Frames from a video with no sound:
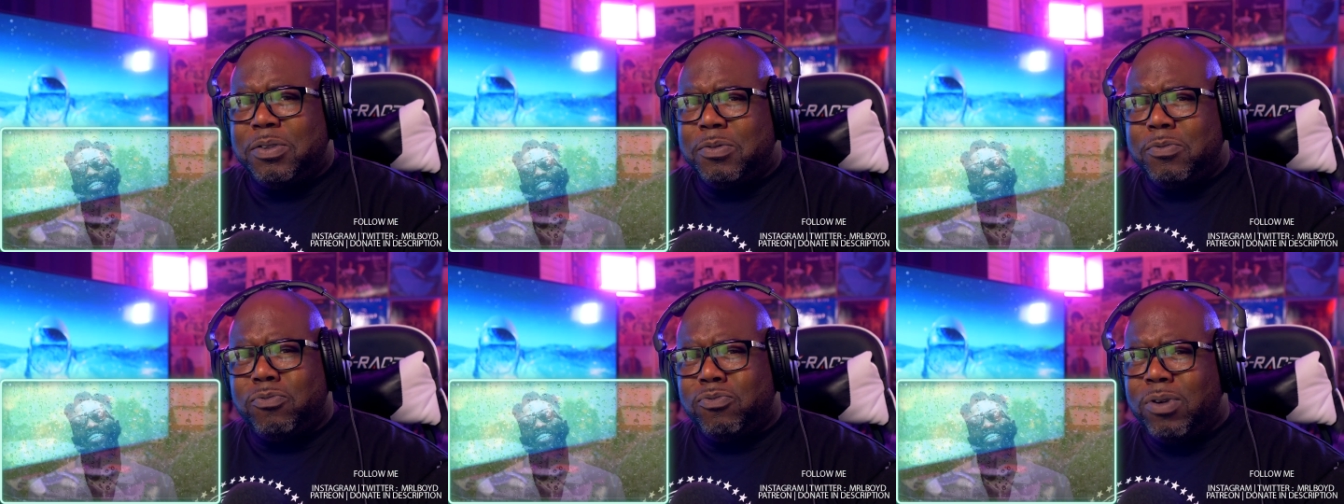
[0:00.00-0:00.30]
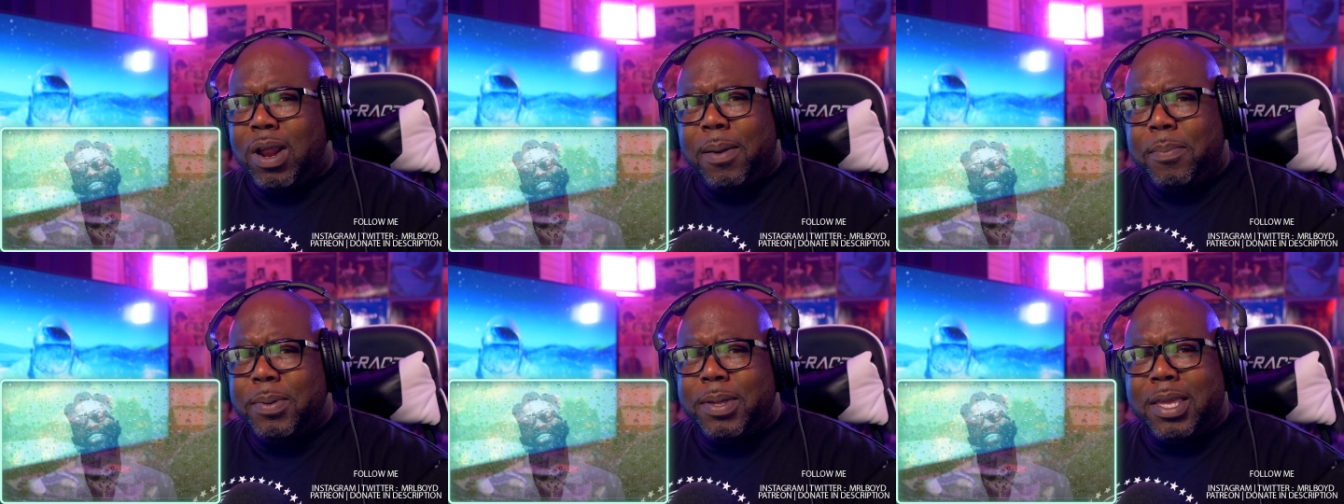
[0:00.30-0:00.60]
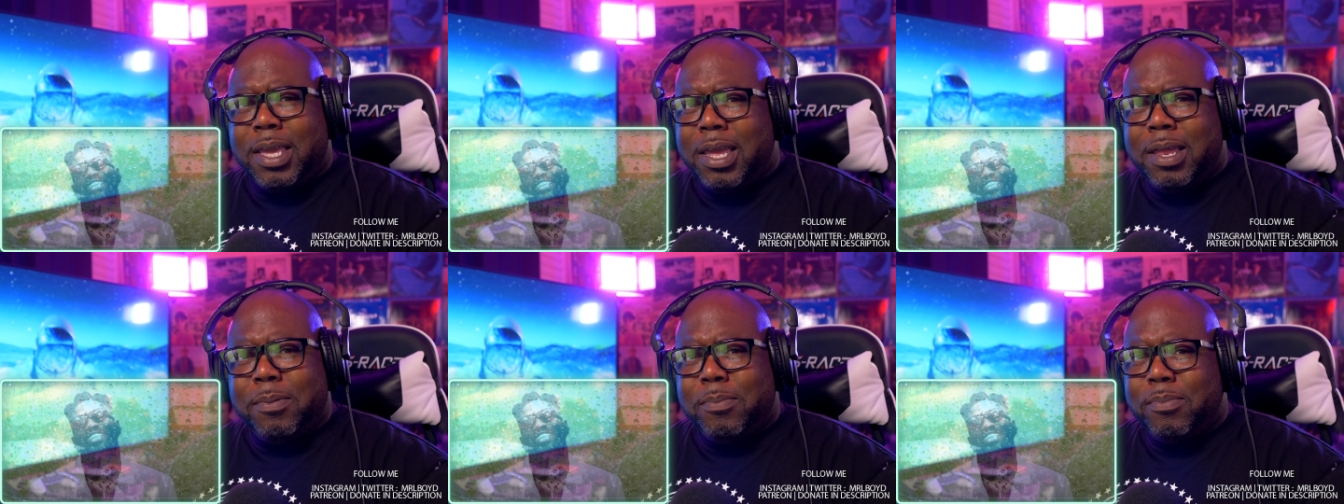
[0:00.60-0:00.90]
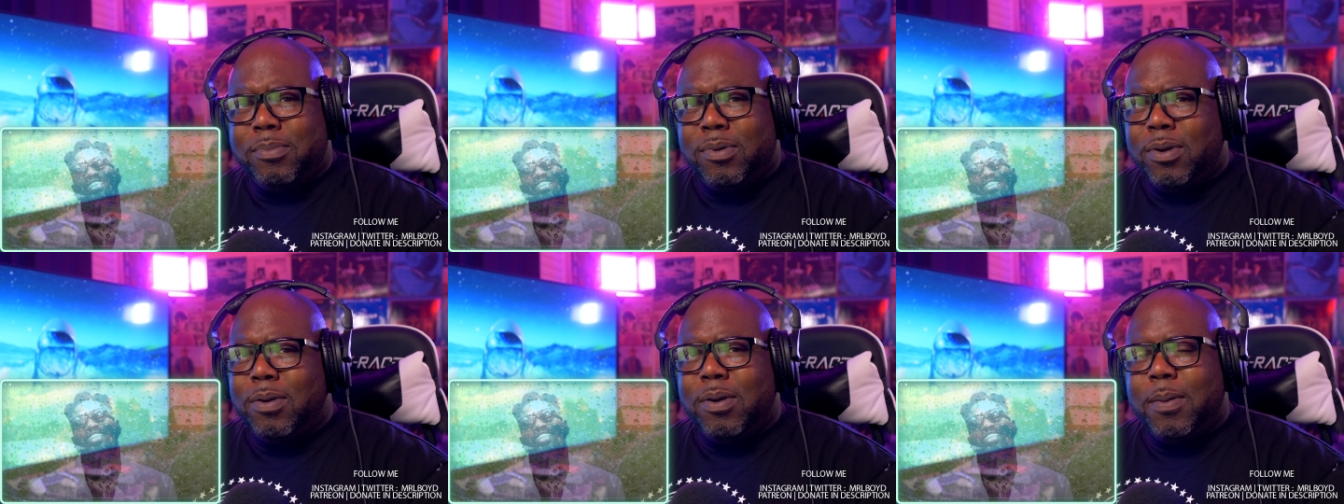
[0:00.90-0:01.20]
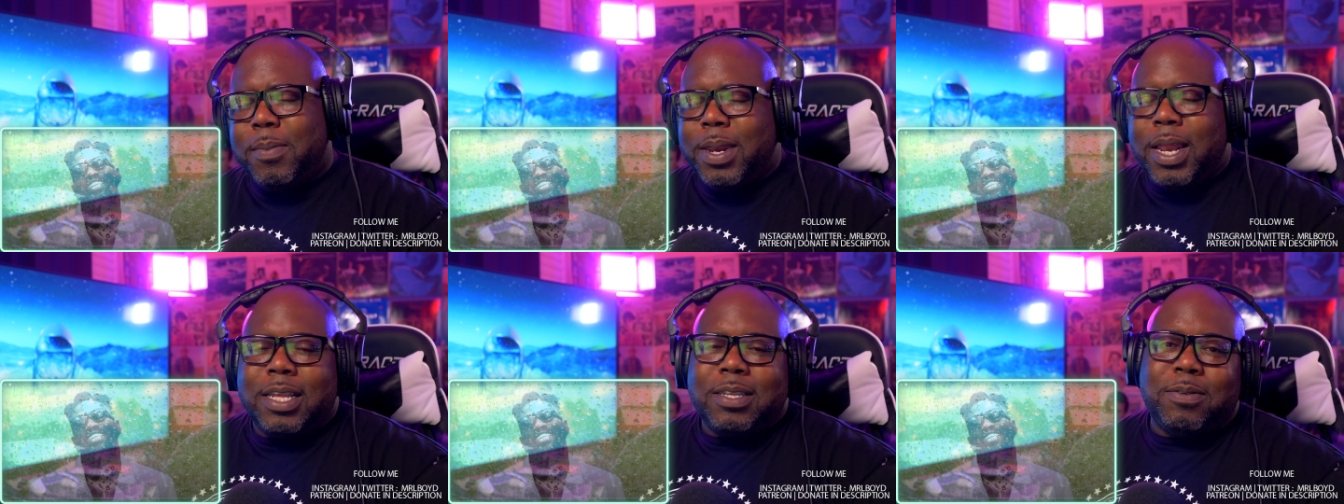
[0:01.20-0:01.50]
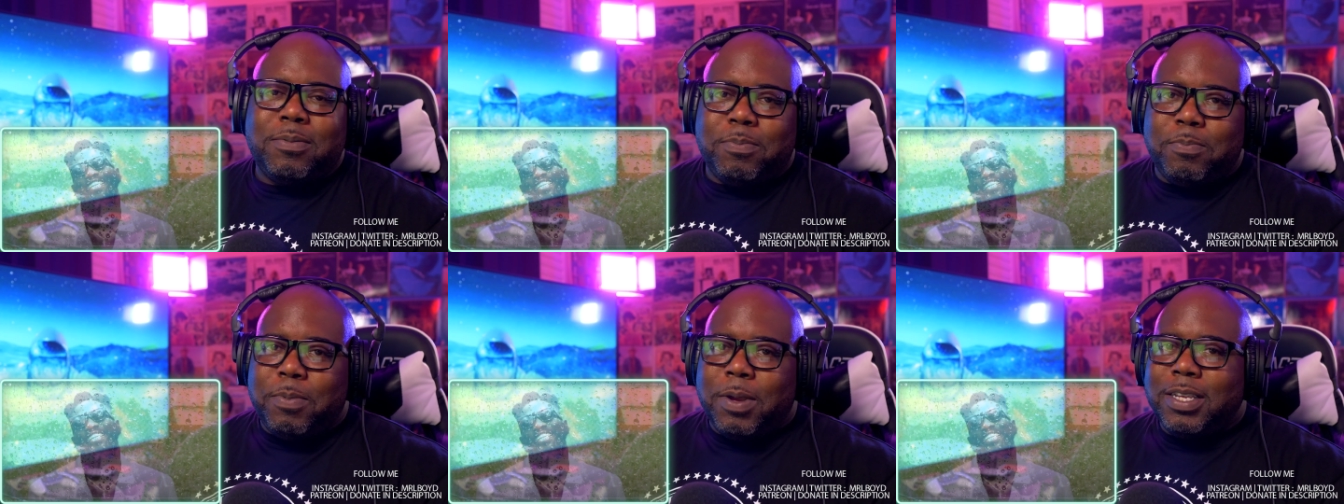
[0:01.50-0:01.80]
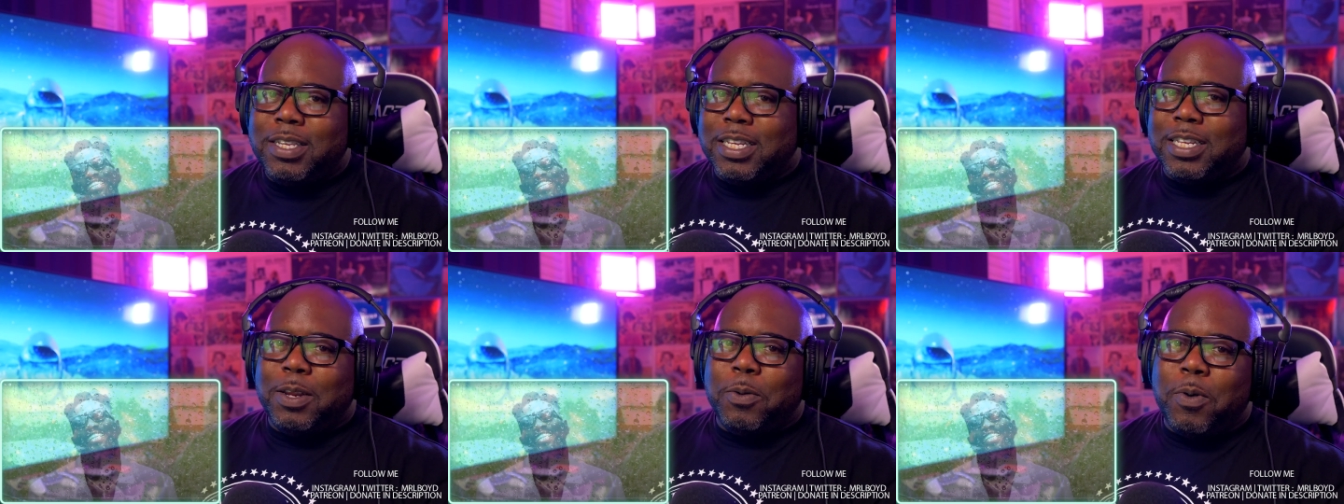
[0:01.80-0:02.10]
to rap again bro i mean that's
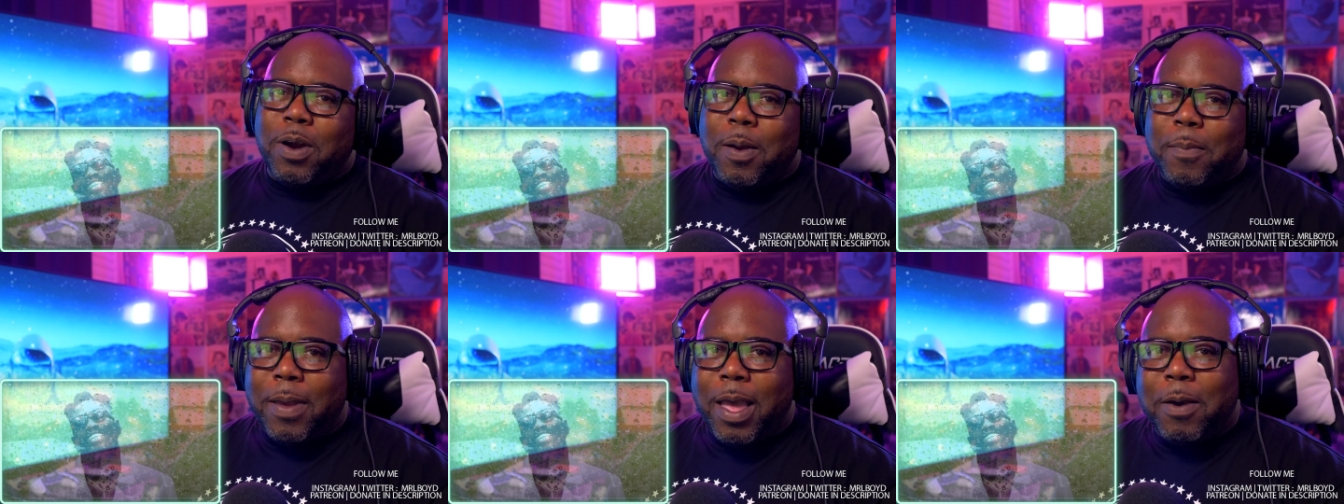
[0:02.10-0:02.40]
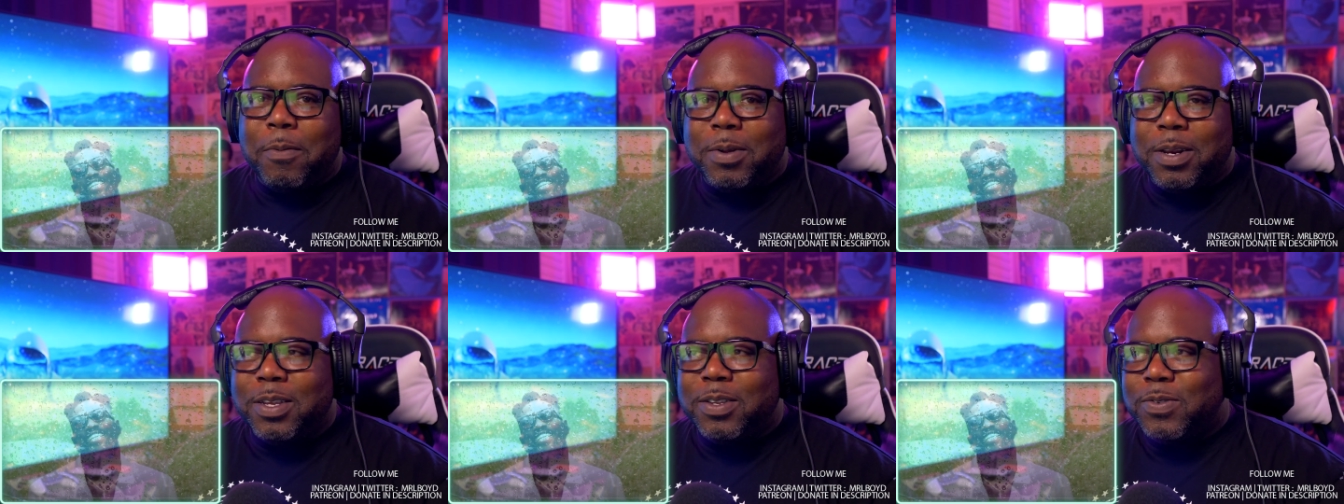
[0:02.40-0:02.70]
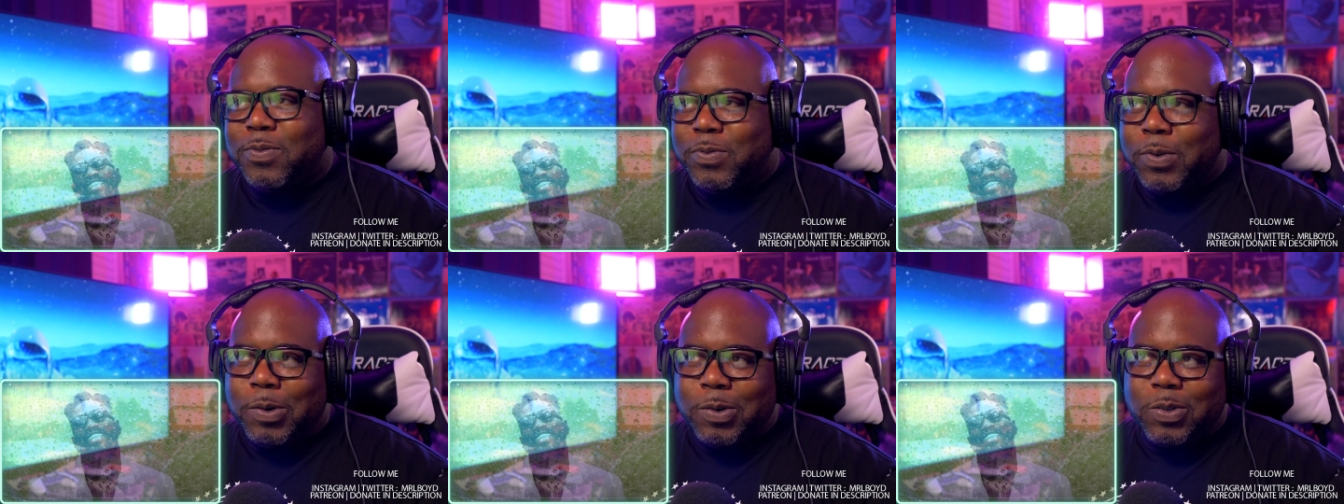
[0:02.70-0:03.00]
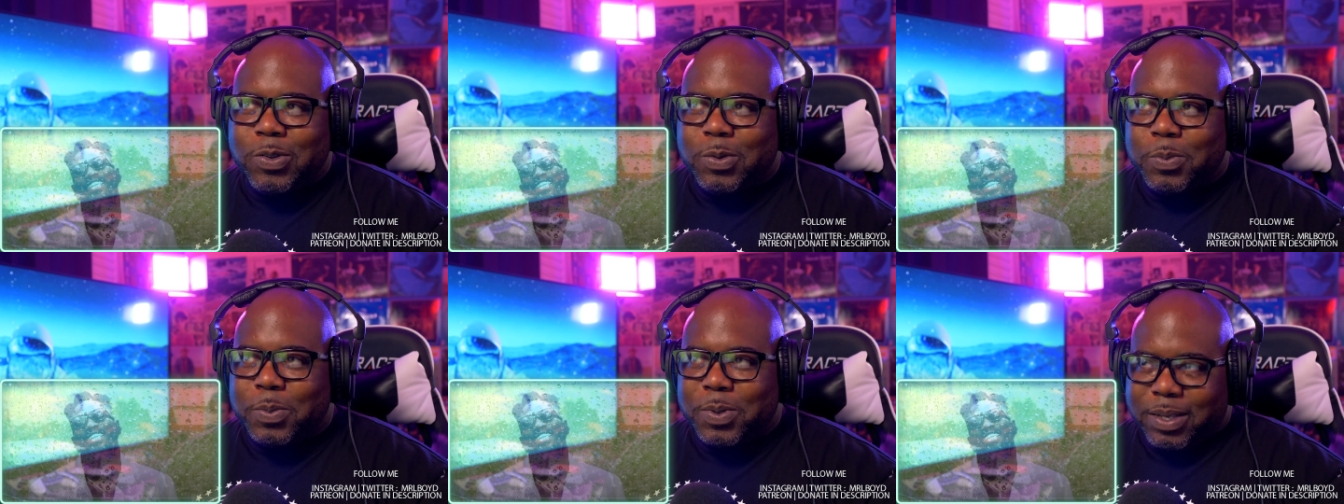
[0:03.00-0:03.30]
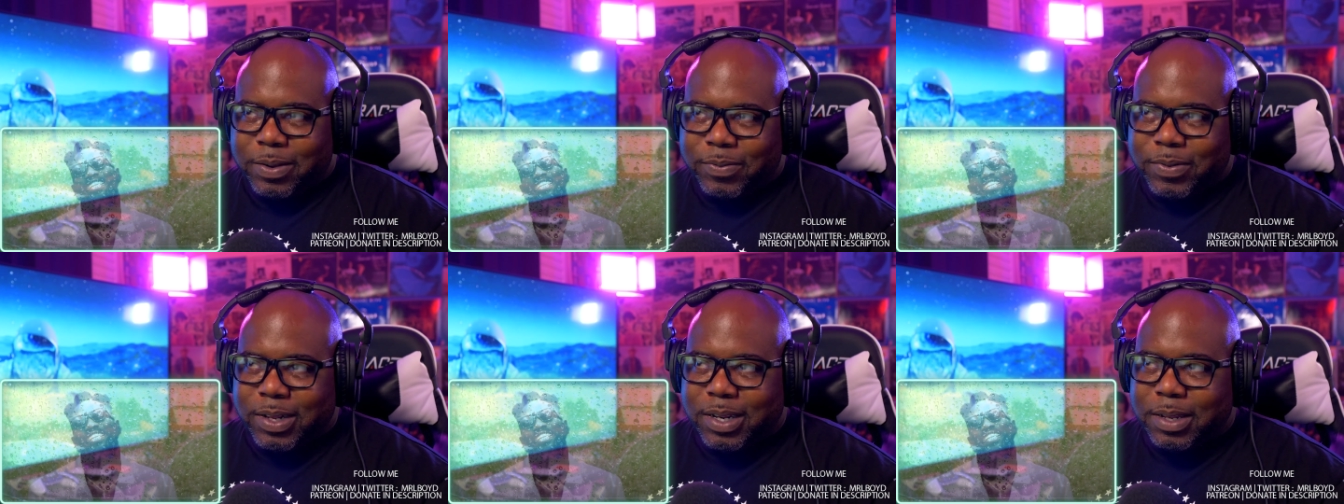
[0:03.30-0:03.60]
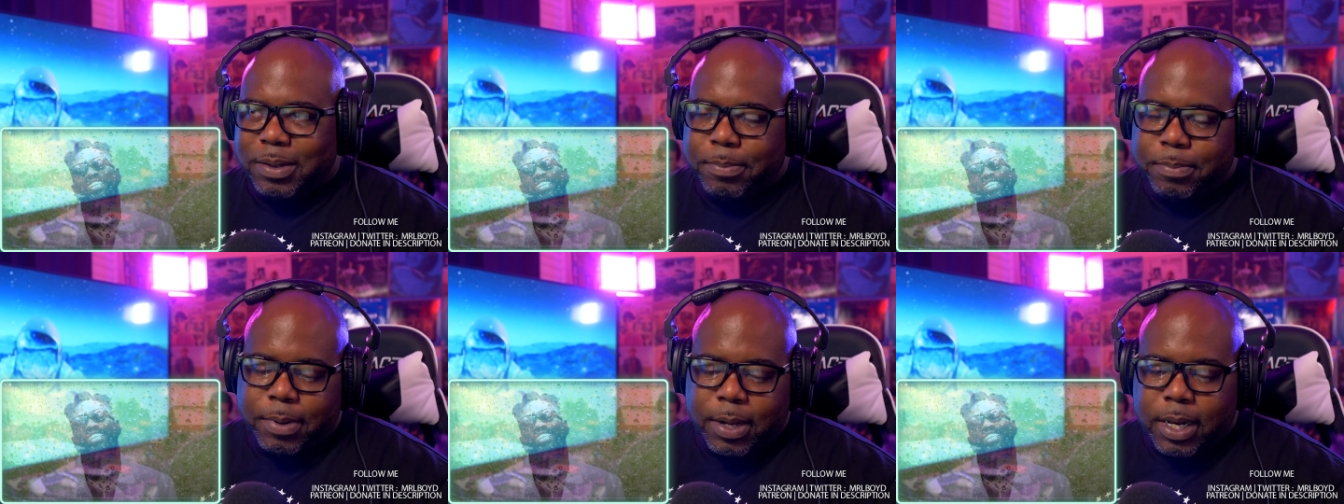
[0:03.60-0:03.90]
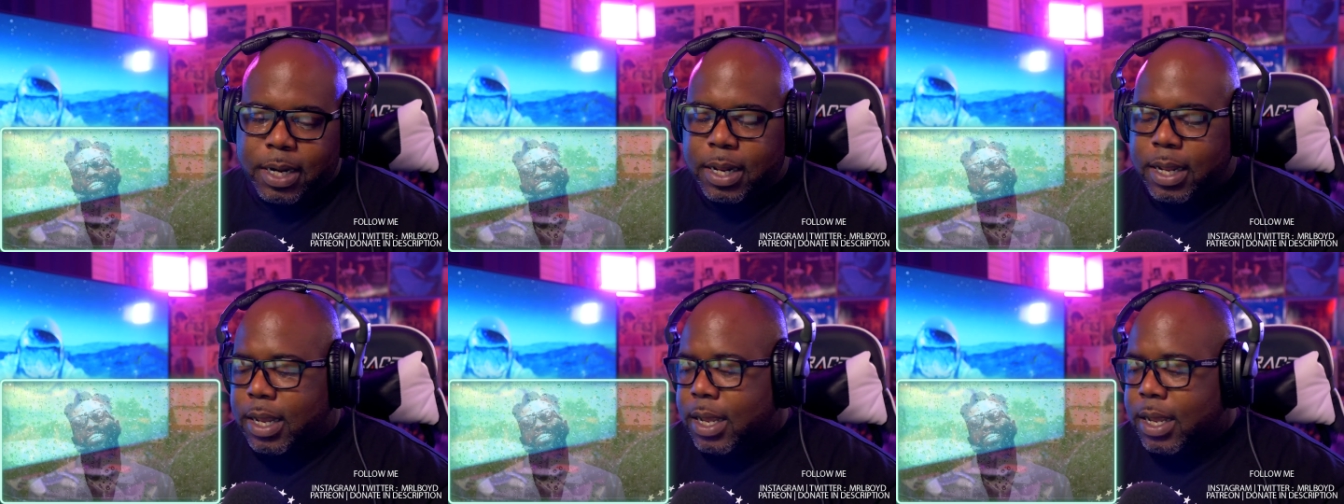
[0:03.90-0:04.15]
basically where i'm at with his verse specifically but